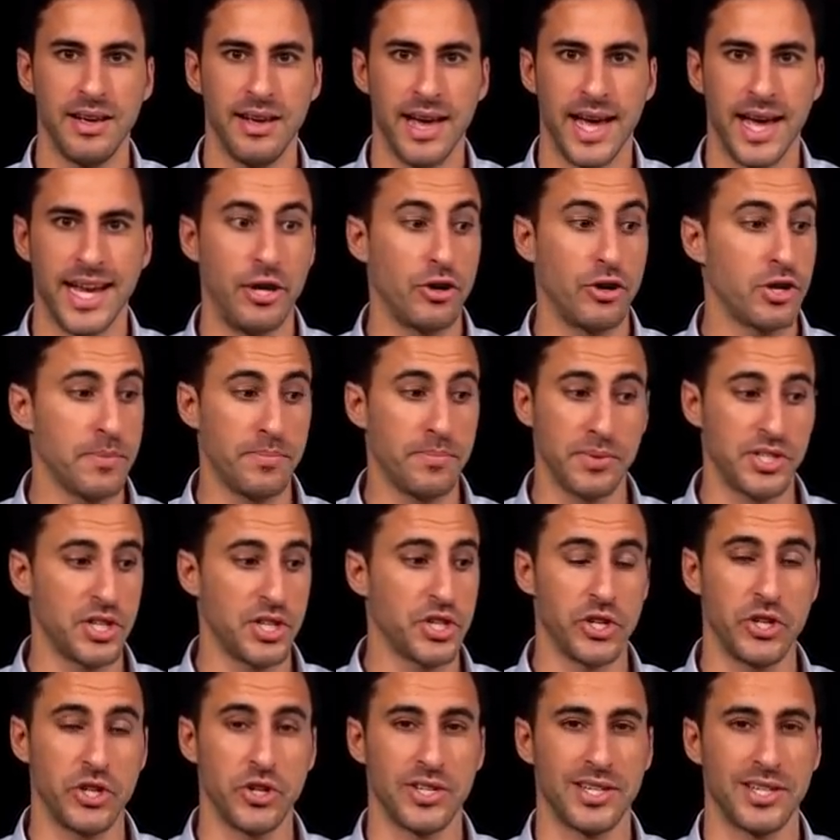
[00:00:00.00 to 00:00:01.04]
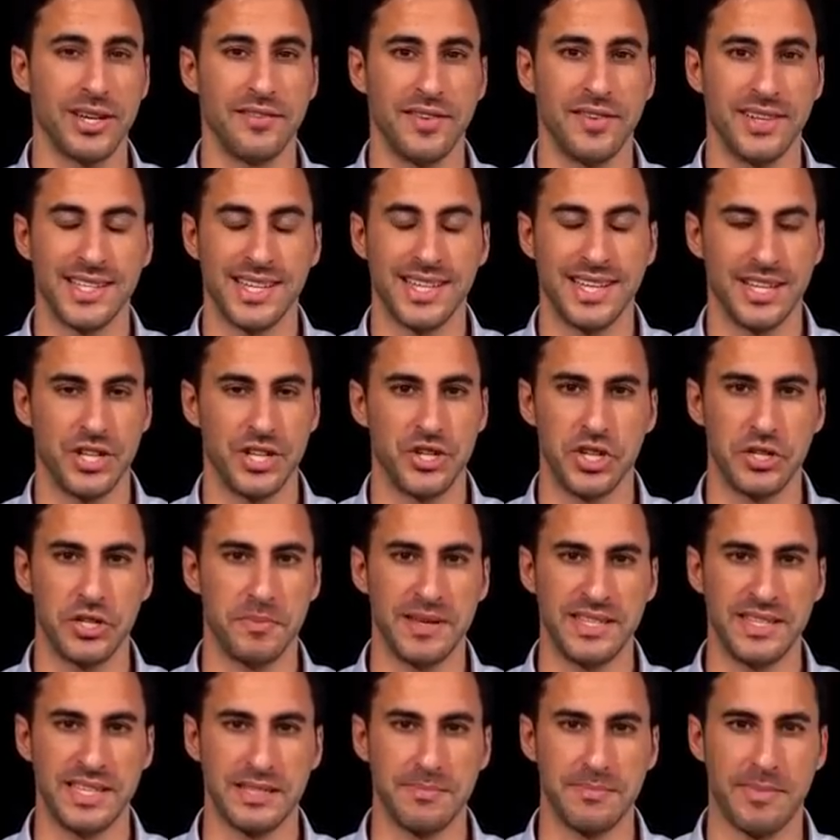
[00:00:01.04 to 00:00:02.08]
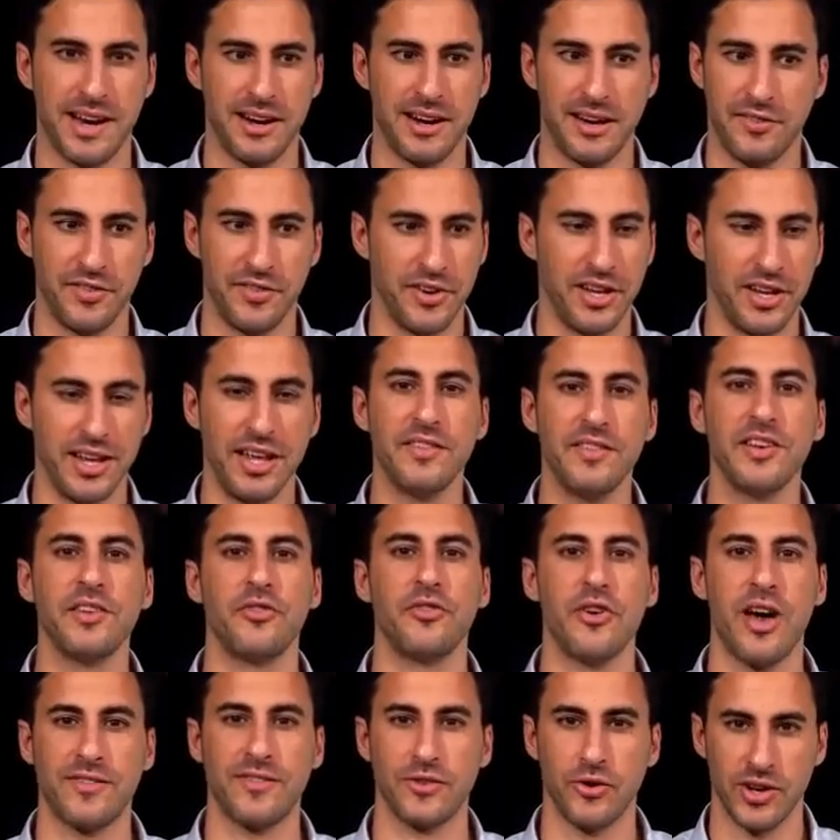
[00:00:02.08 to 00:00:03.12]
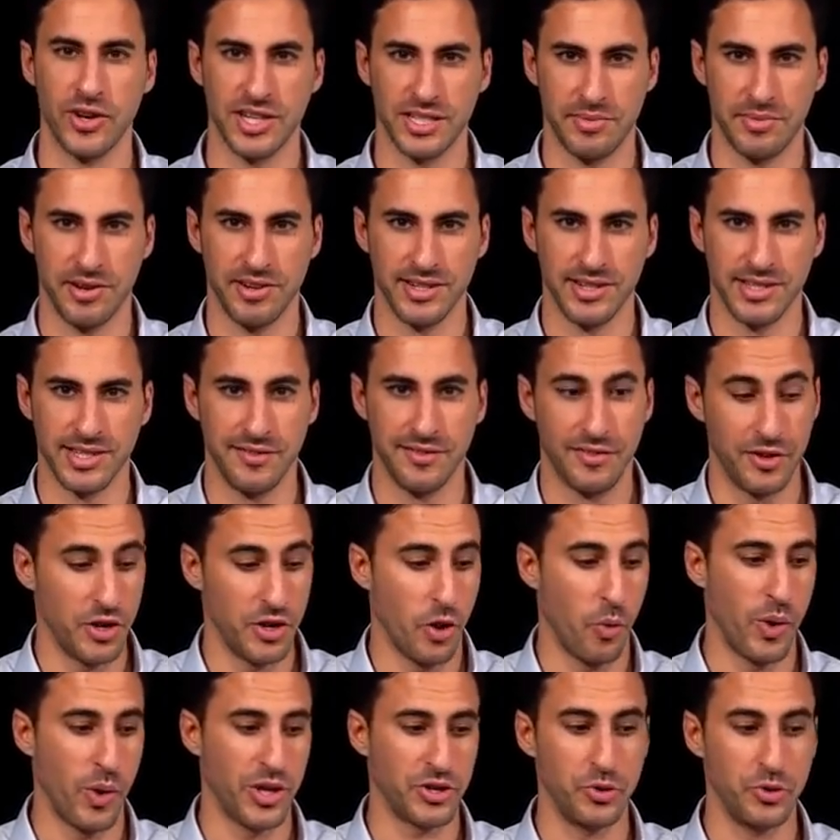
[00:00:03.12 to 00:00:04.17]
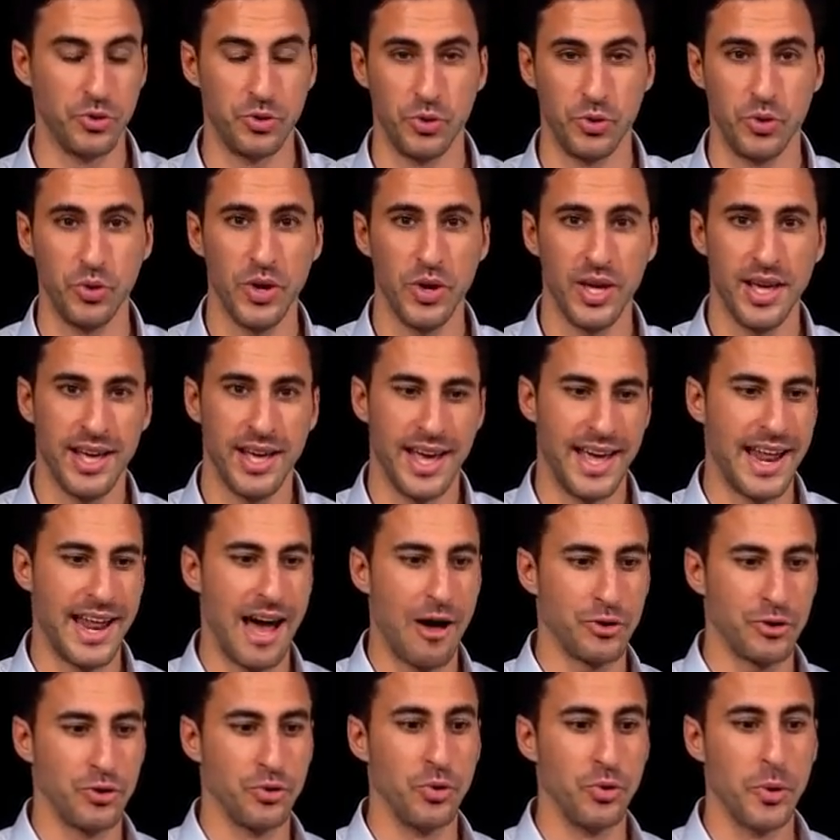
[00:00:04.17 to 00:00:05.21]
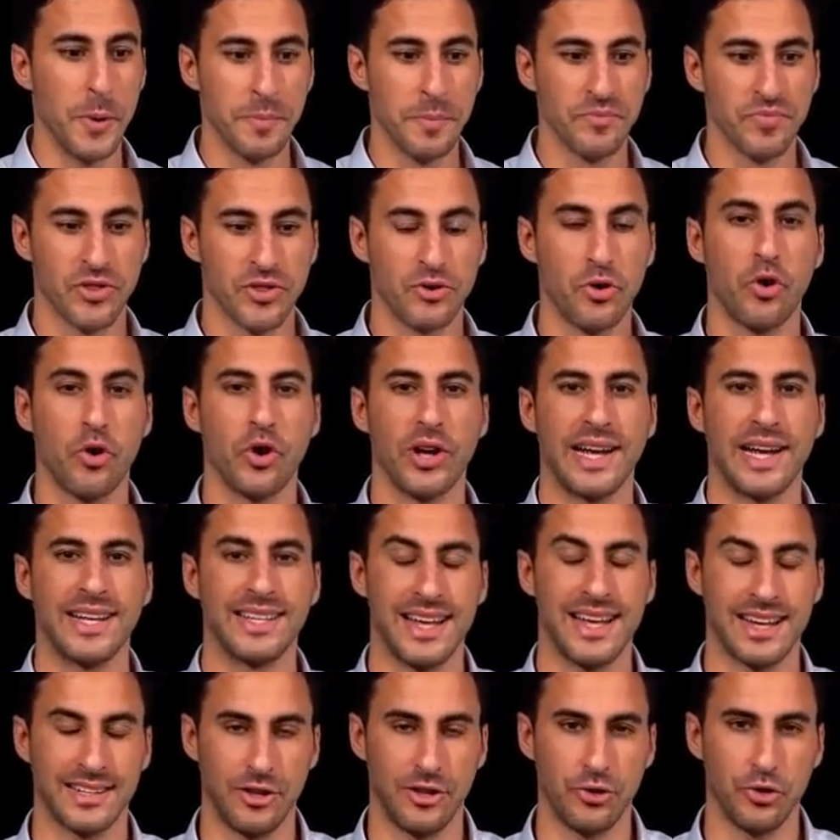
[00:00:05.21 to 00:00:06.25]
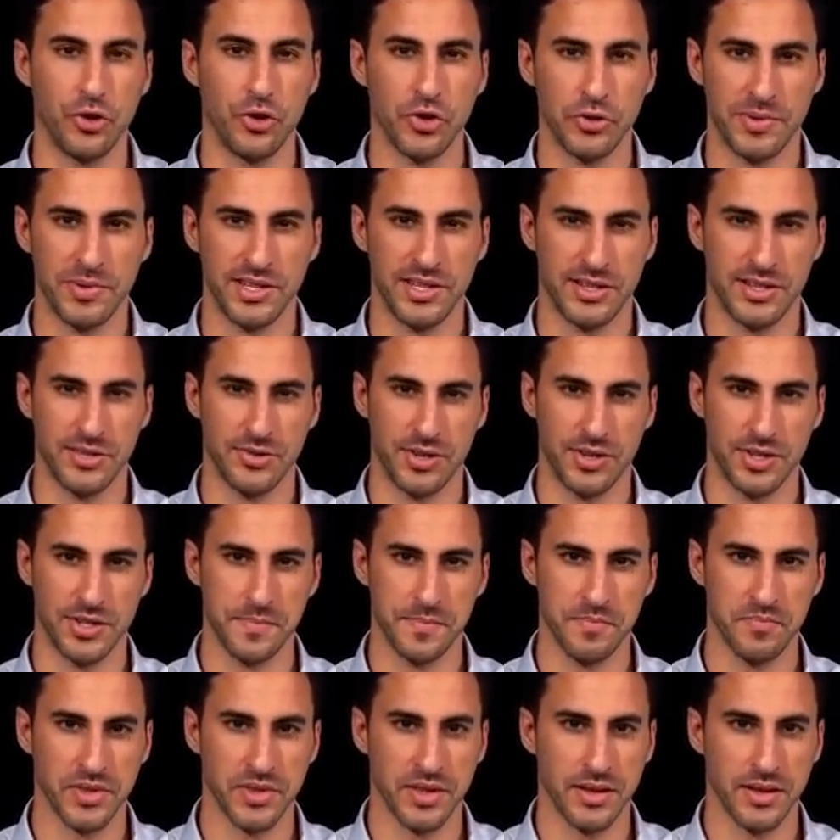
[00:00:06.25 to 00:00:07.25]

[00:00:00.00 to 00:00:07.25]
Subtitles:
And you can position yourself as a legit business buyer even if you have no experience, if you know what to do and how to talk exactly to those business owners.